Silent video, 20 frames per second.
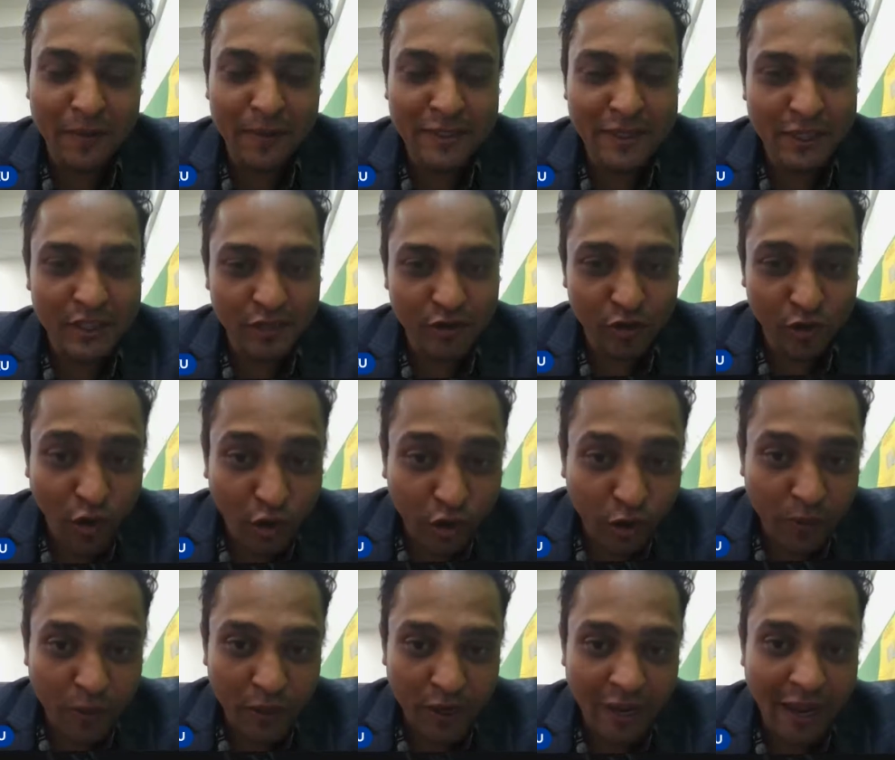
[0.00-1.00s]
become a successful
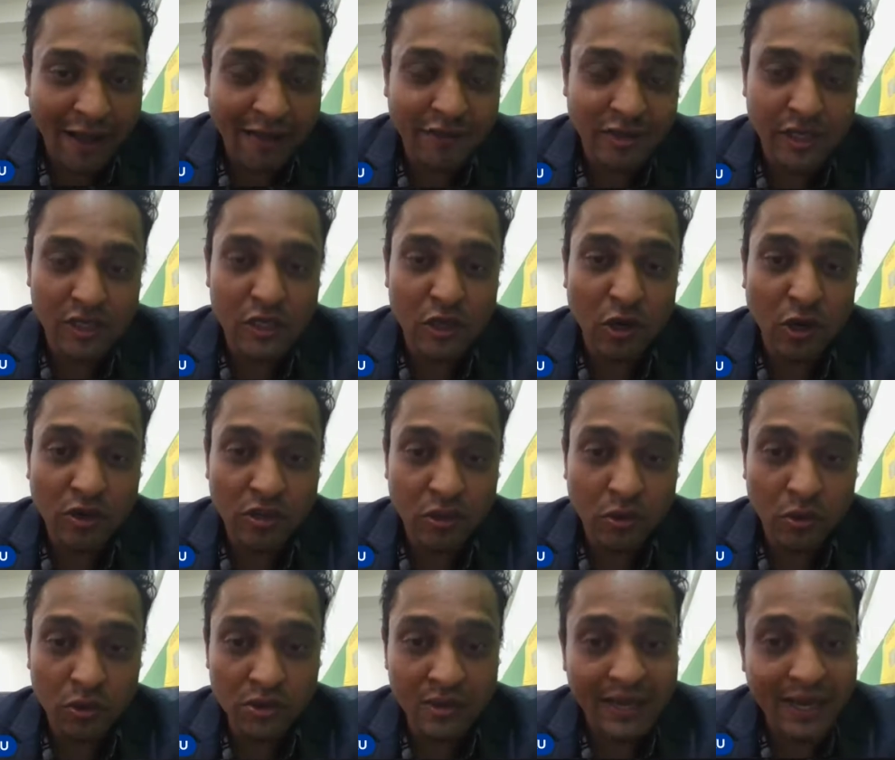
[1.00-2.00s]
entrepreneur, I have just
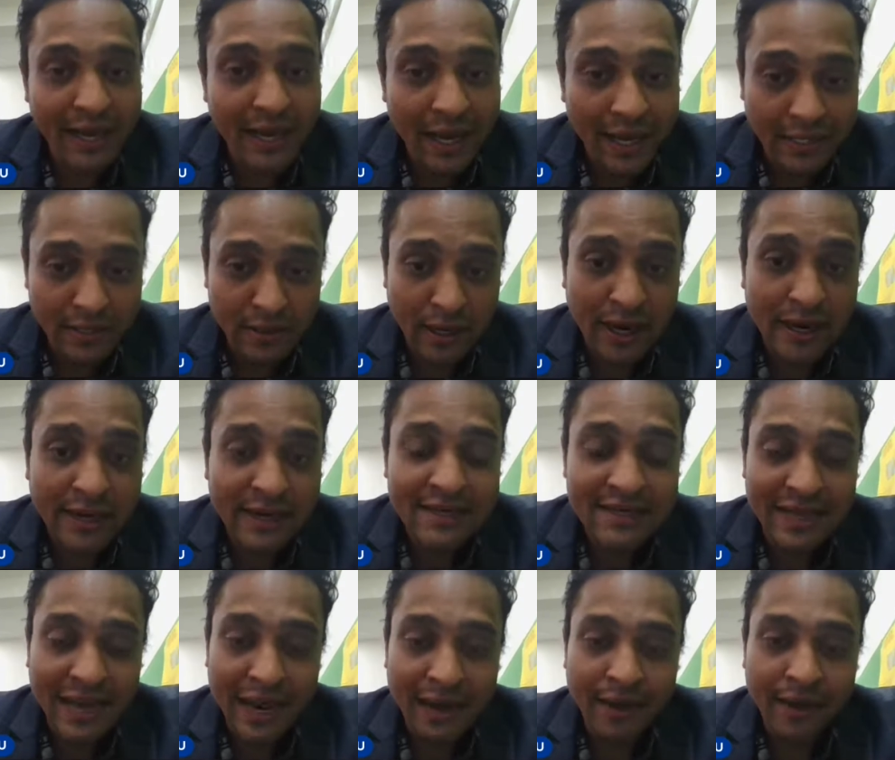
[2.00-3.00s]
lost those 10 lakhs.
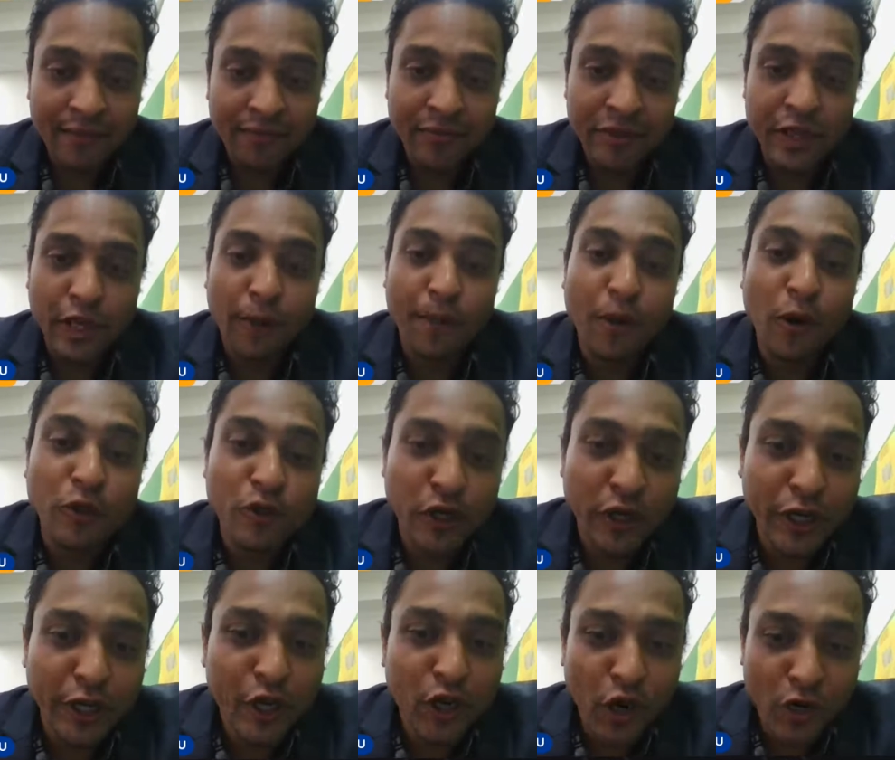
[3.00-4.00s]
Understand the
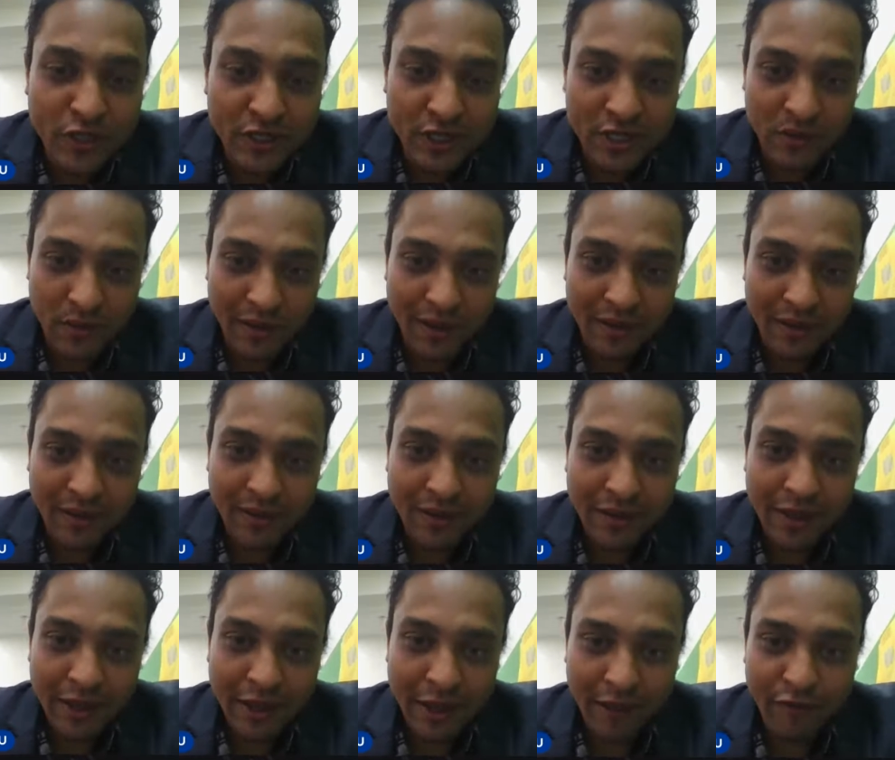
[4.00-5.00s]
opportunity cost as well.
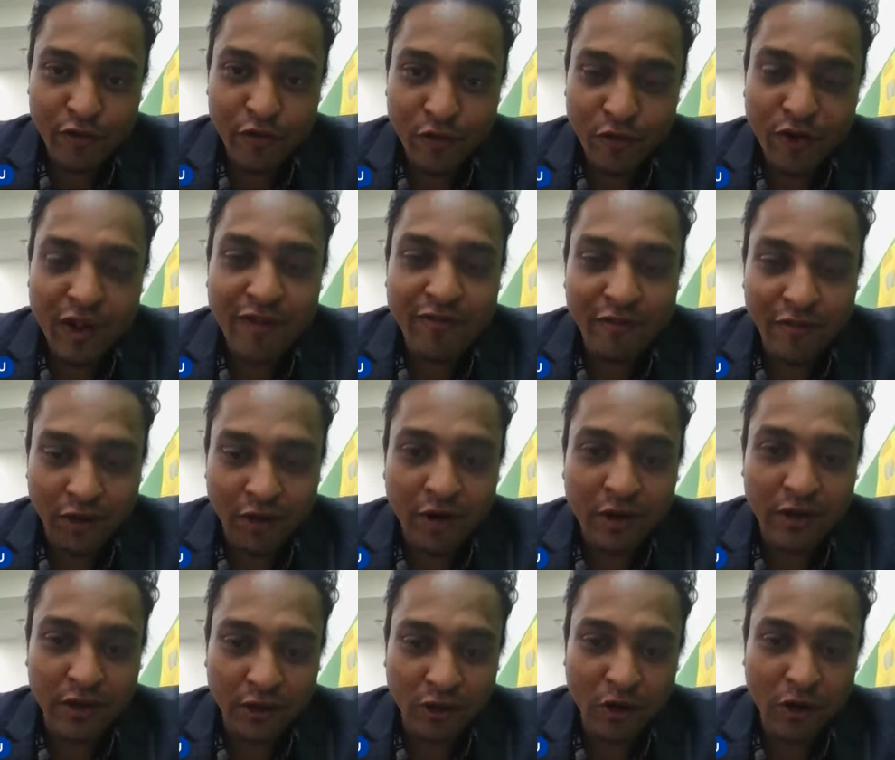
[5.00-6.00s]
If you would have
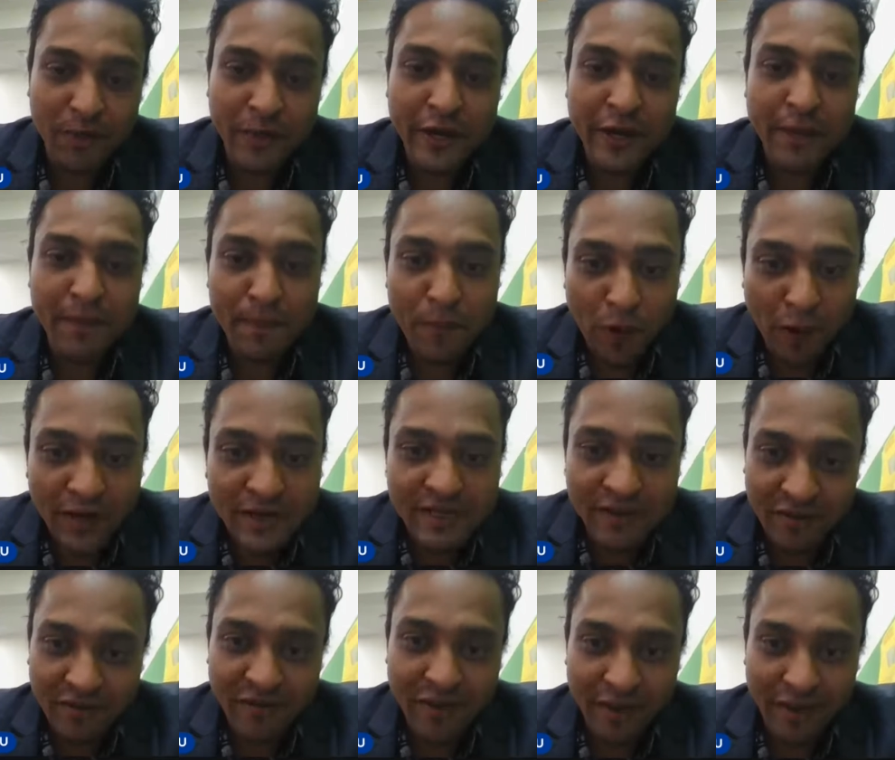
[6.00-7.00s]
worked or been employed
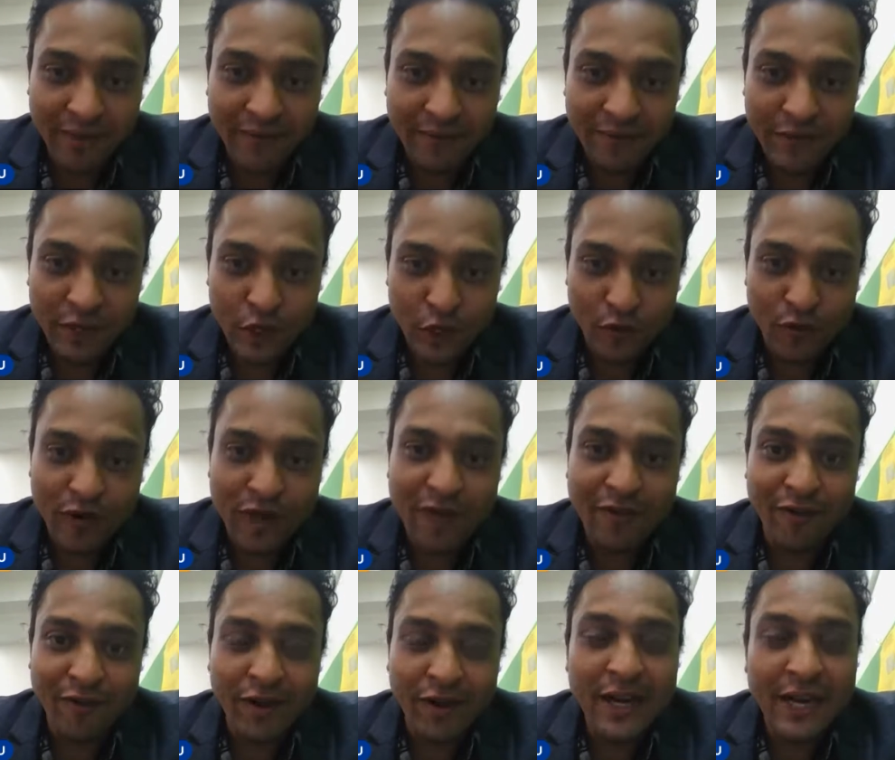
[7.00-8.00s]
somewhere, you would
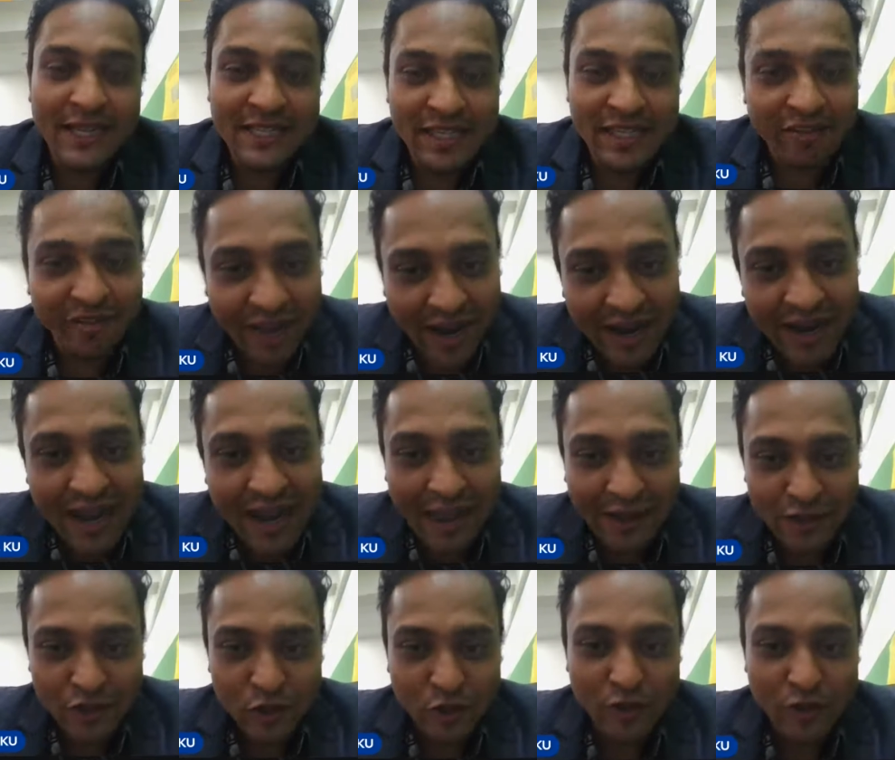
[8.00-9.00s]
have earned, let's say, 5
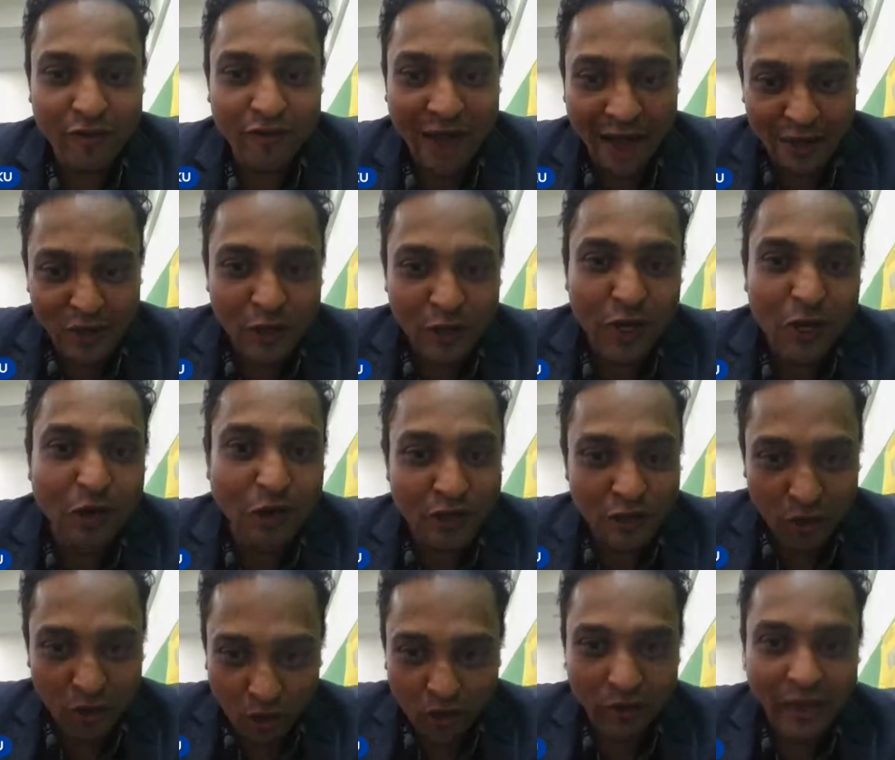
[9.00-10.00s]
lakhs. So you have actually
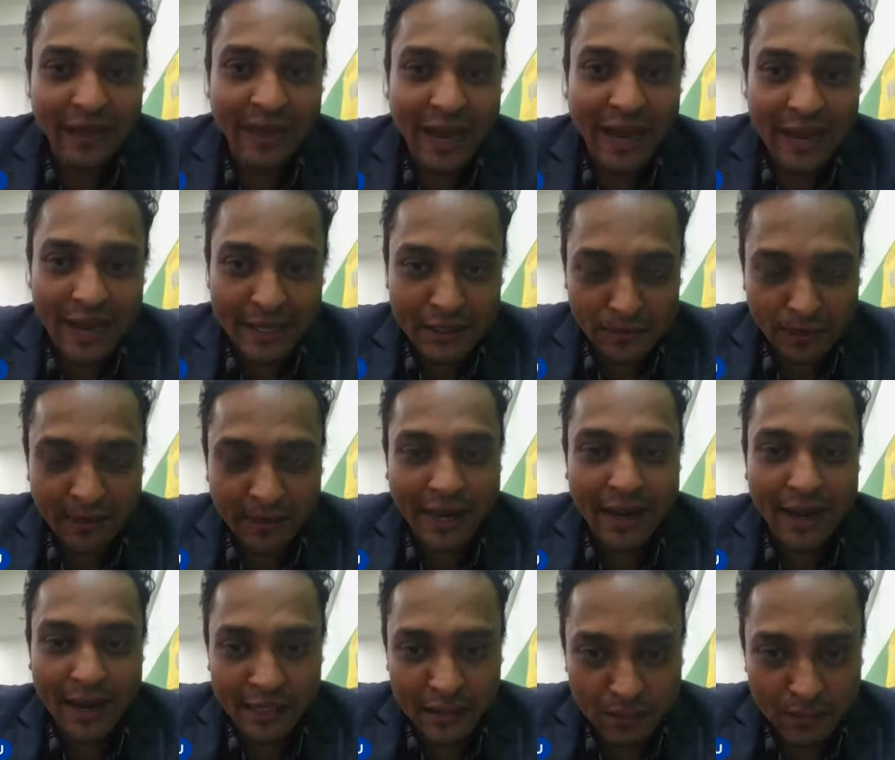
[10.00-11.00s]
lost not only 10 lakhs, but
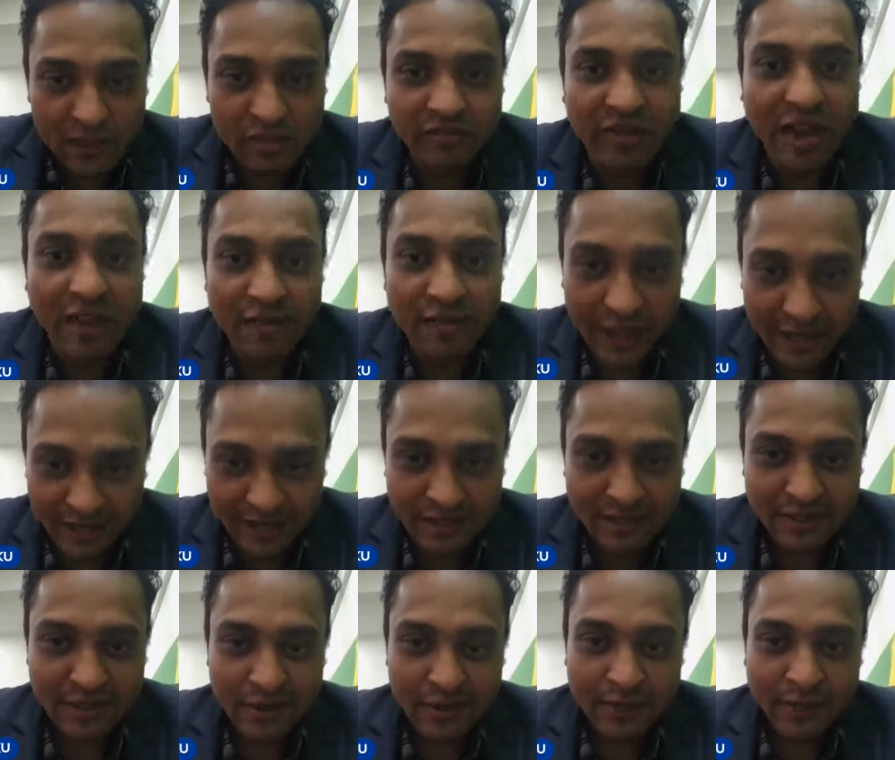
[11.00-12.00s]
10 lakhs plus 5
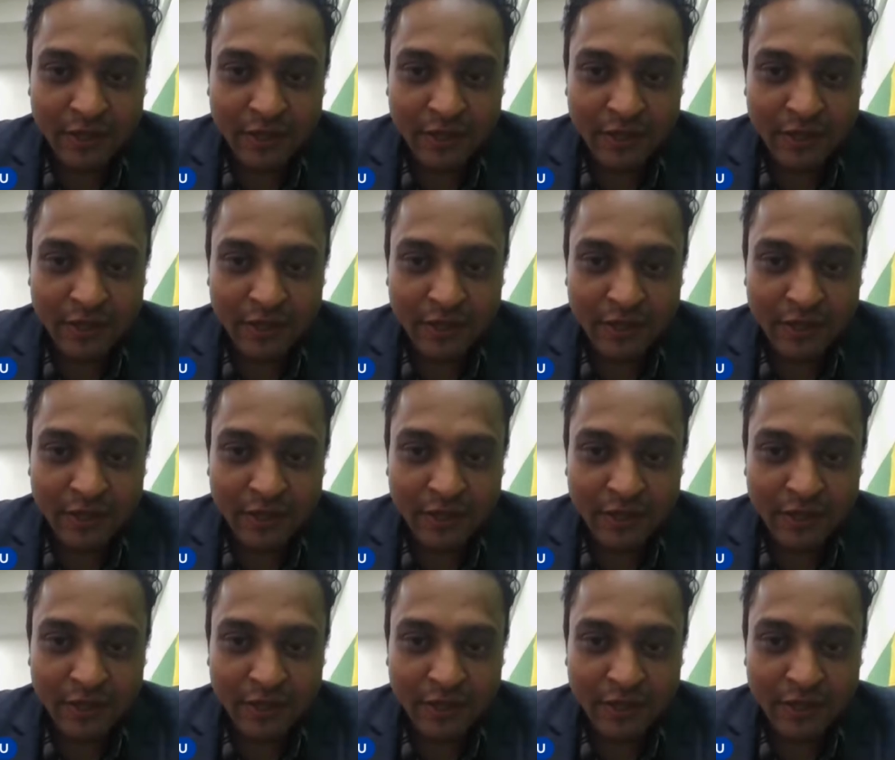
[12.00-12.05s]
lakhs.